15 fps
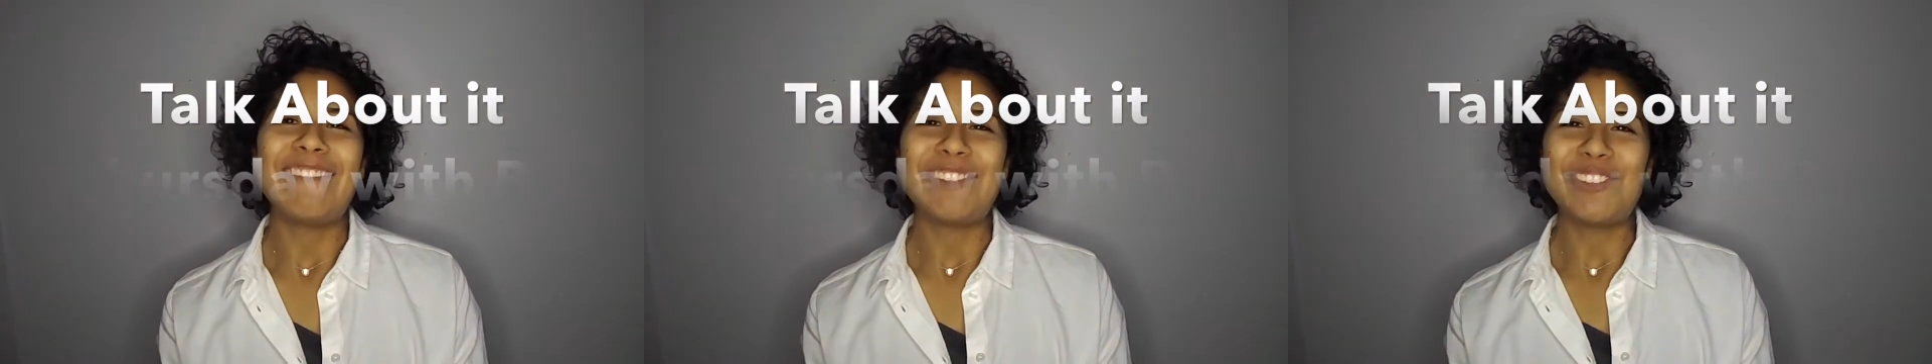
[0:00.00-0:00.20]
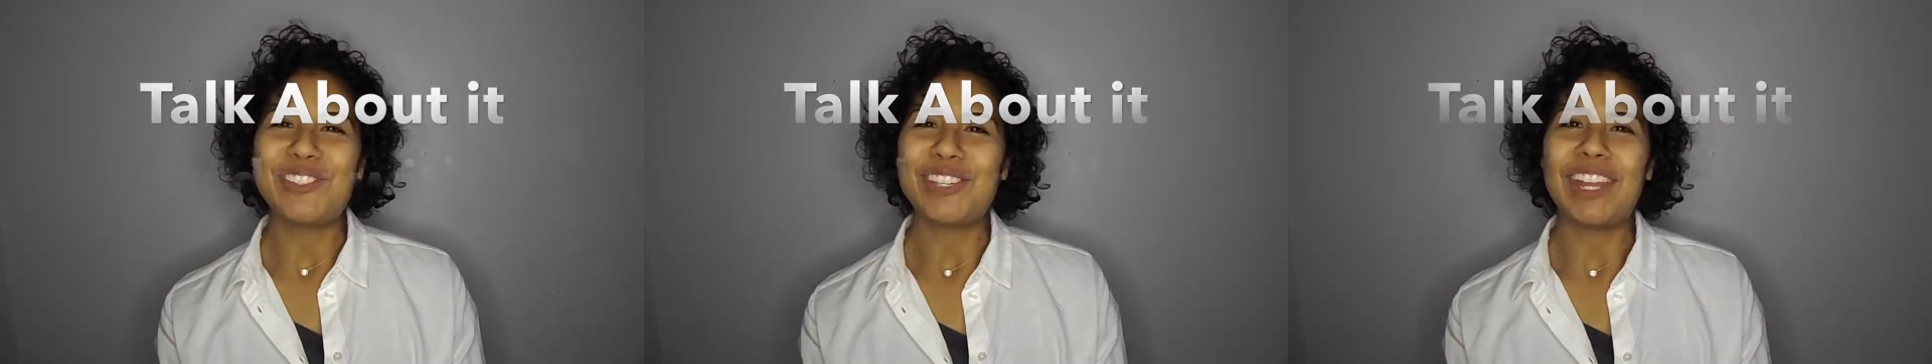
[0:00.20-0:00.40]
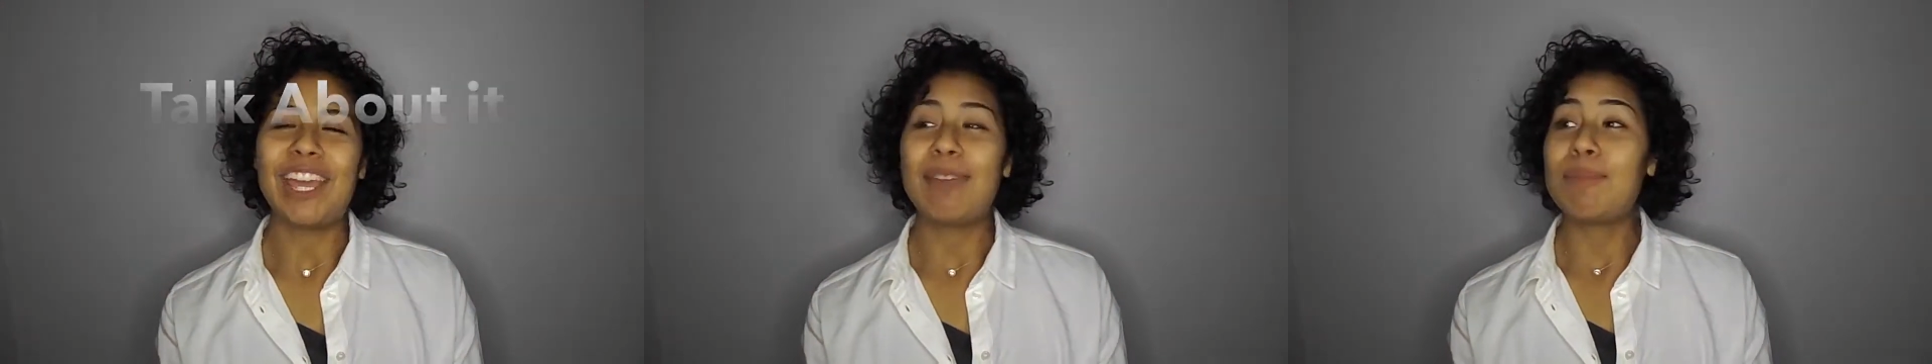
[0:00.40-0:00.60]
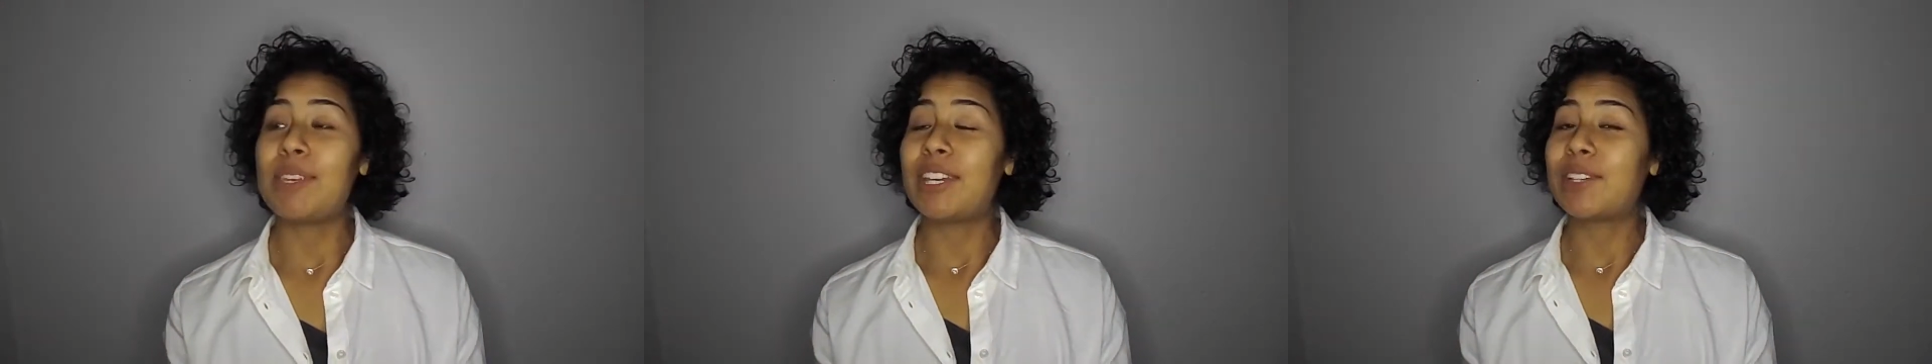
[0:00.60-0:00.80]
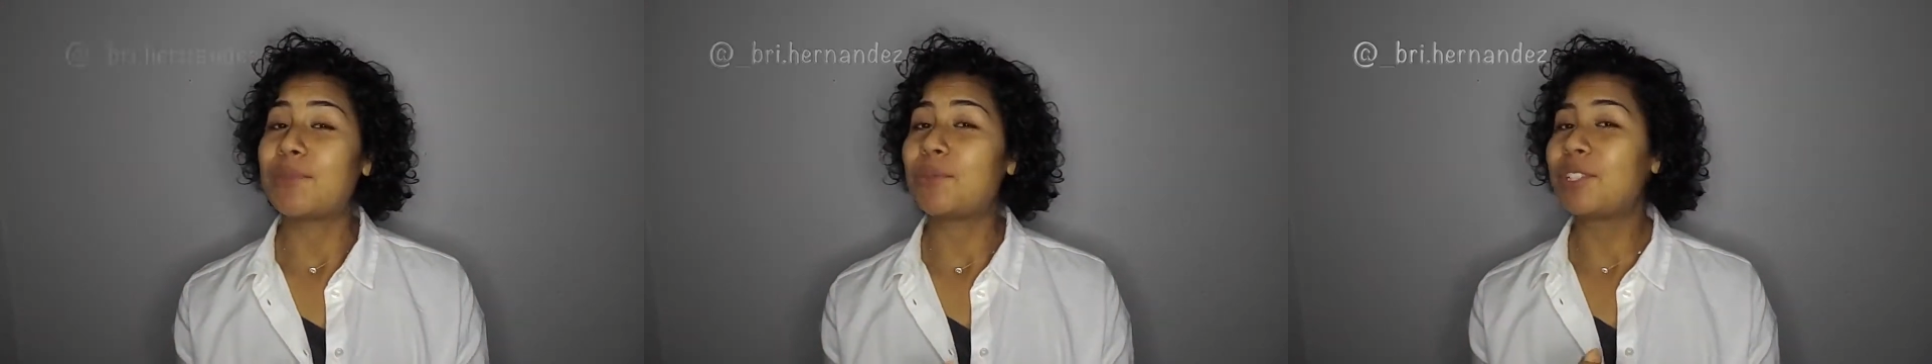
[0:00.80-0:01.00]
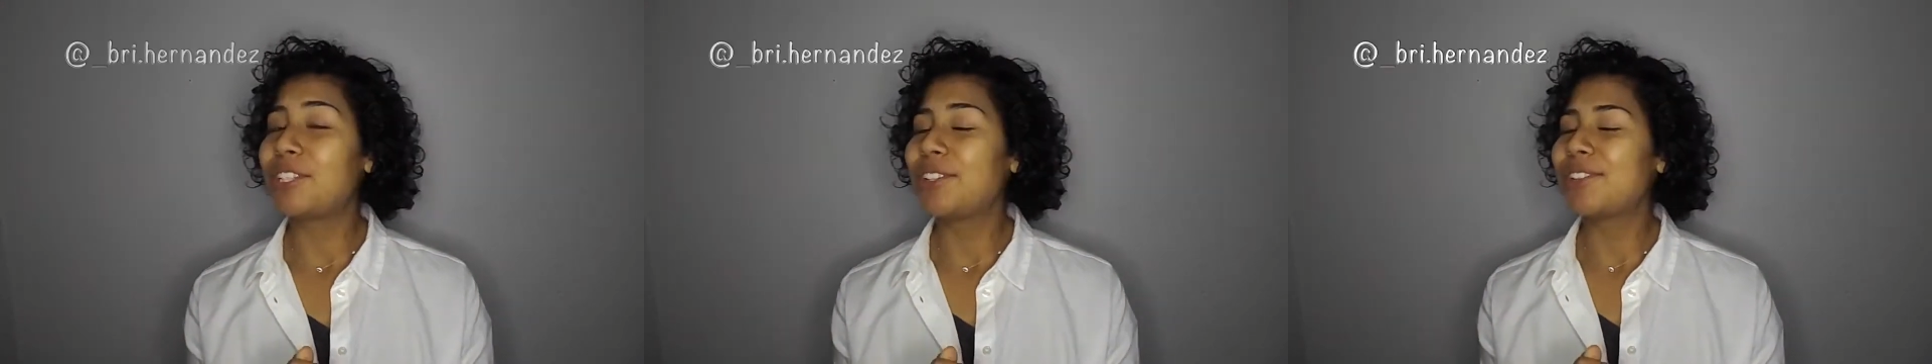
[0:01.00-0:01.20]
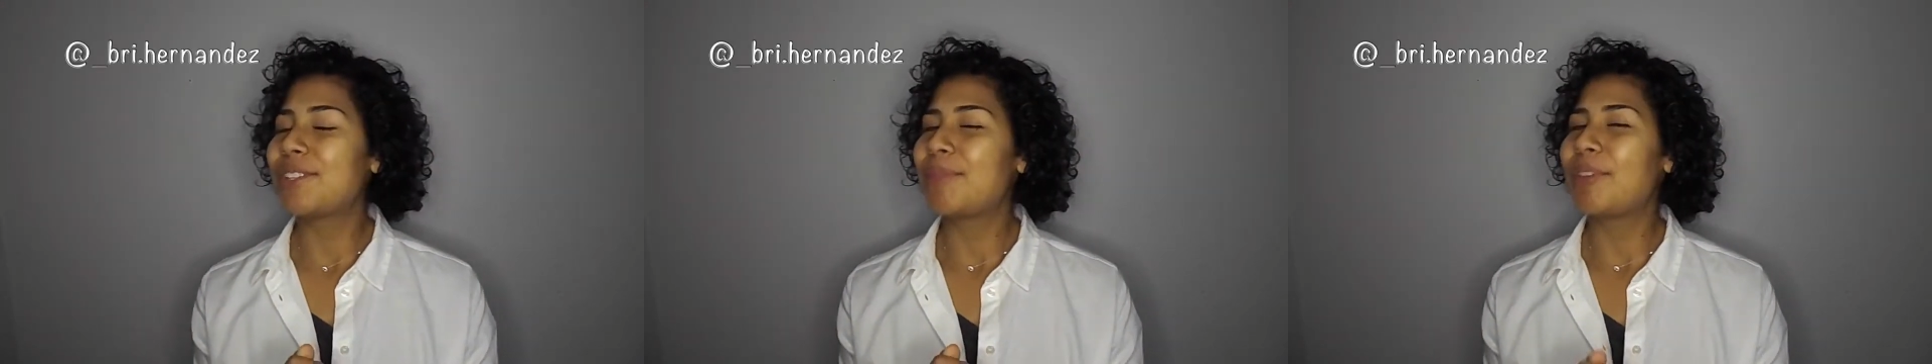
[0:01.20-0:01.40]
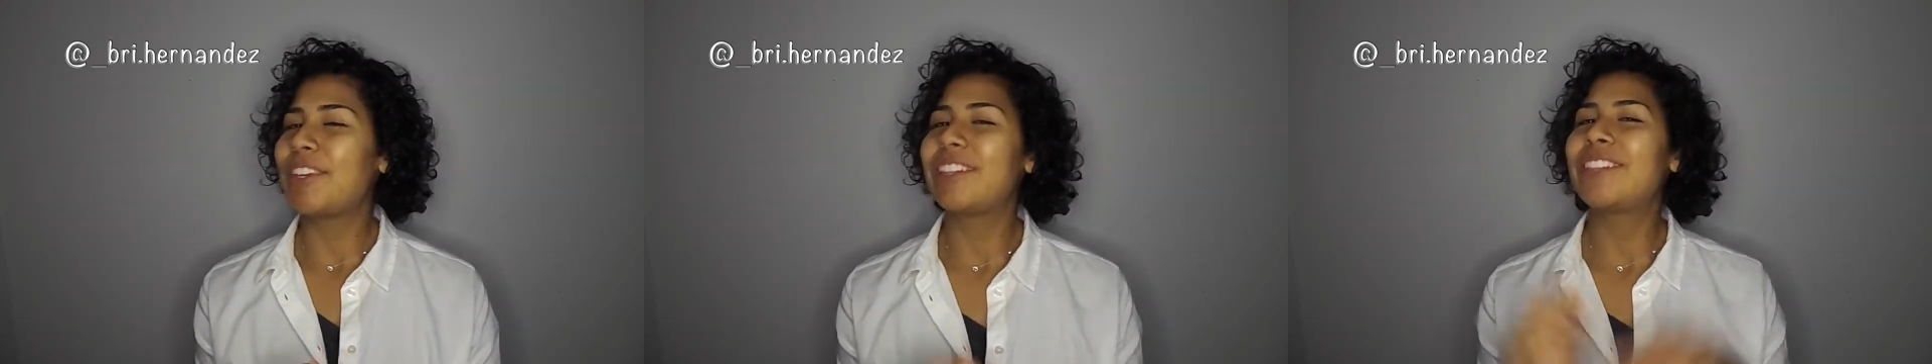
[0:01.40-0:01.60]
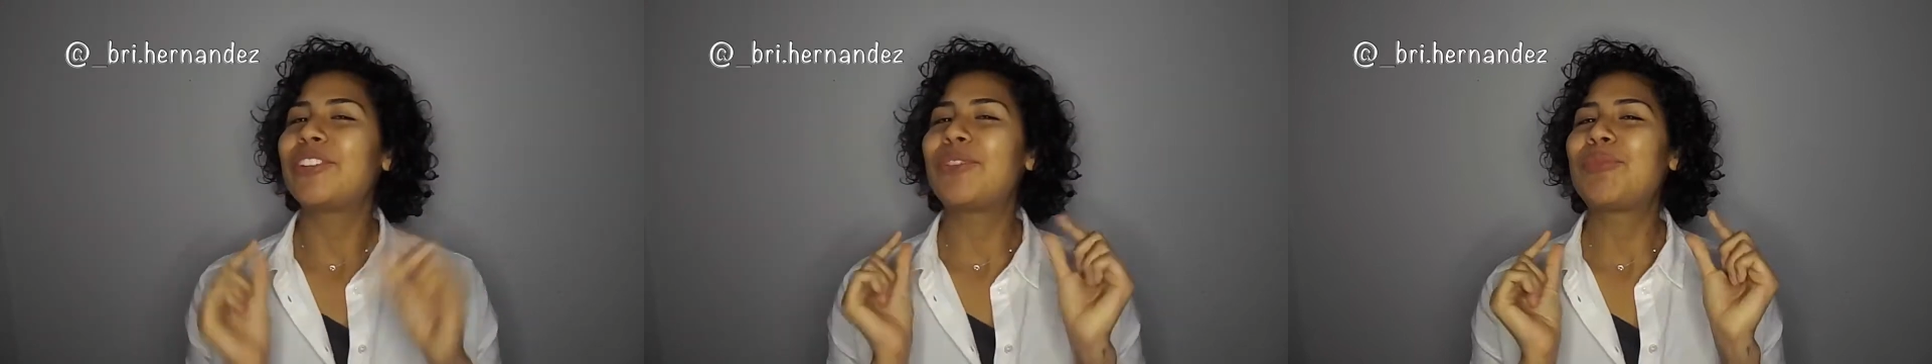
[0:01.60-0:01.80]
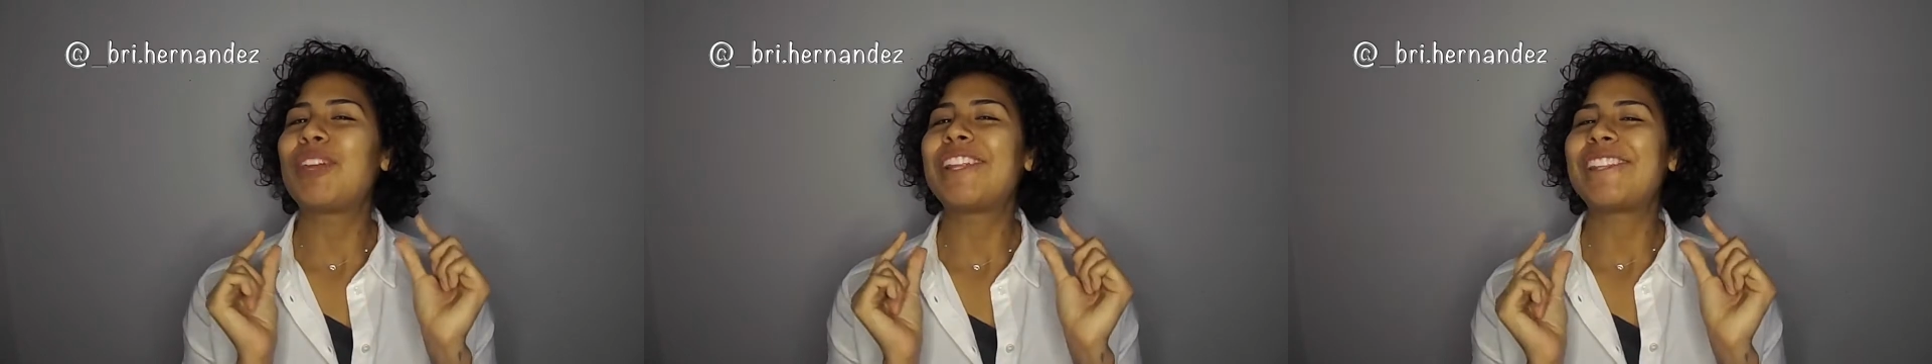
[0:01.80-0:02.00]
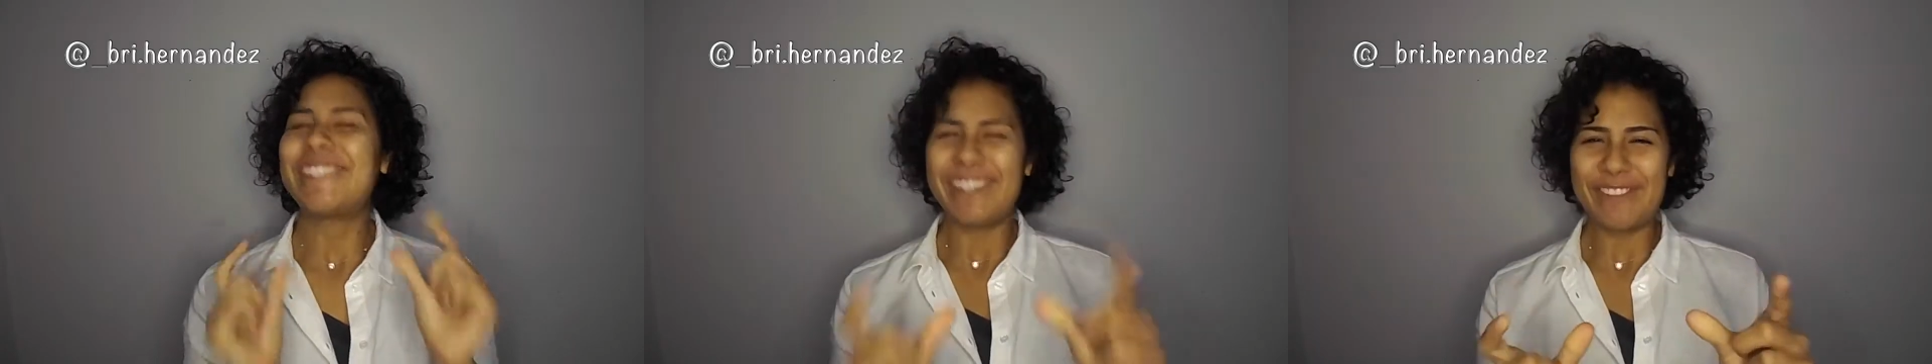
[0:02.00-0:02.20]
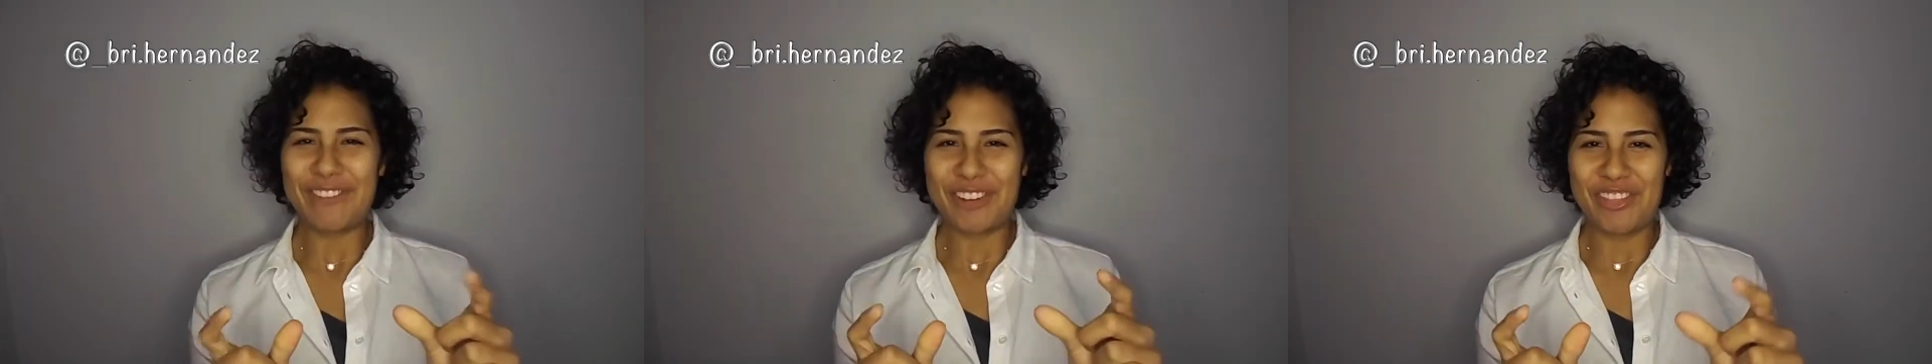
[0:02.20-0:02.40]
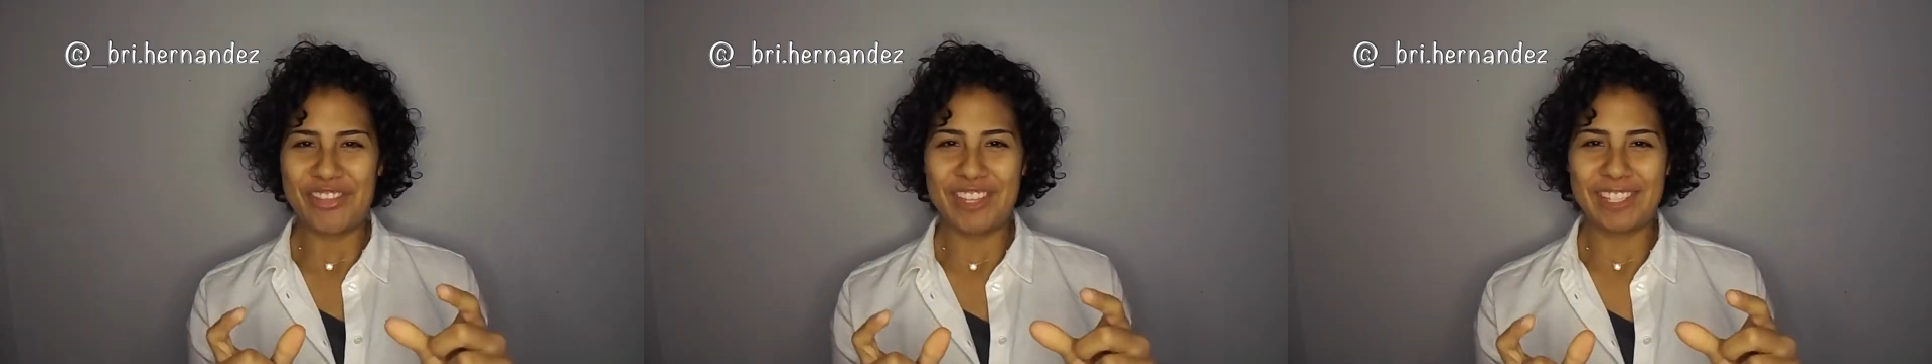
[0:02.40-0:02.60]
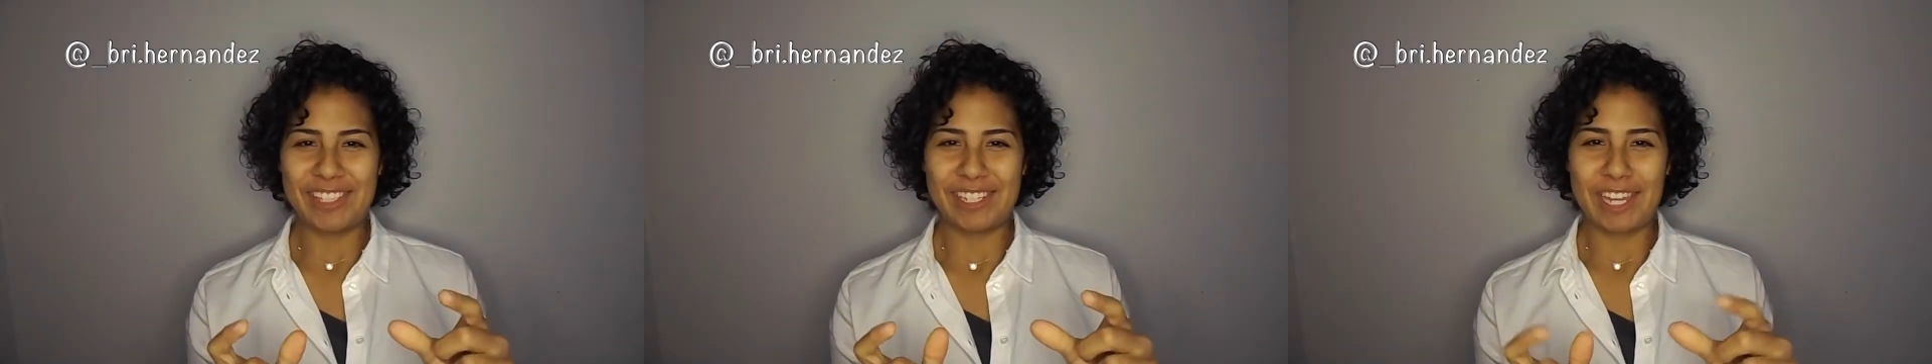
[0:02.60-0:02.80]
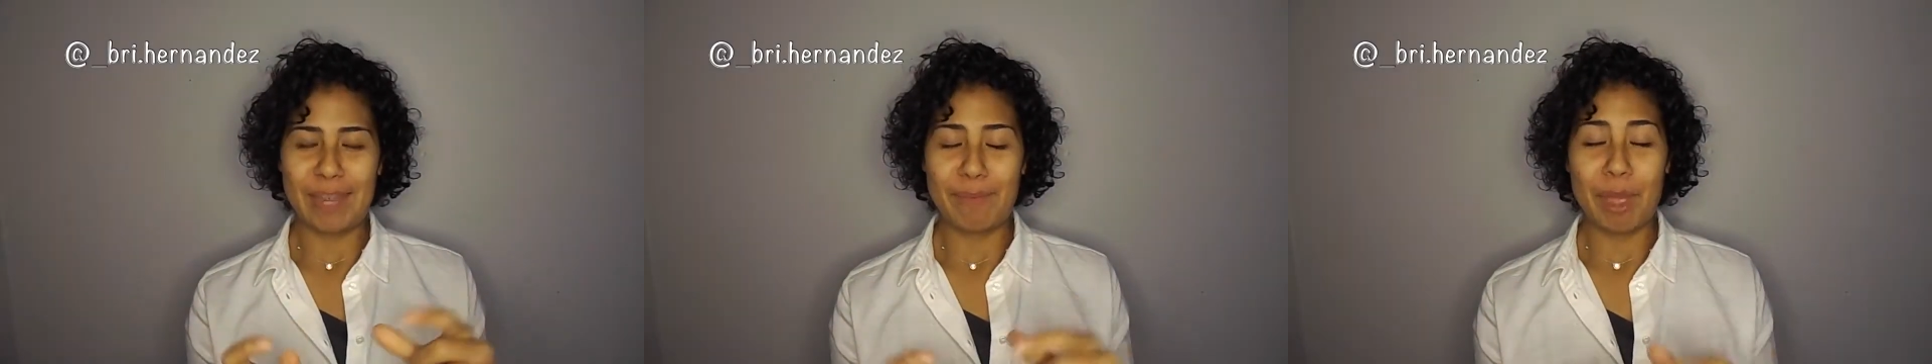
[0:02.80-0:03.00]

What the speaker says: you today because we're going to do something a little bit different this time.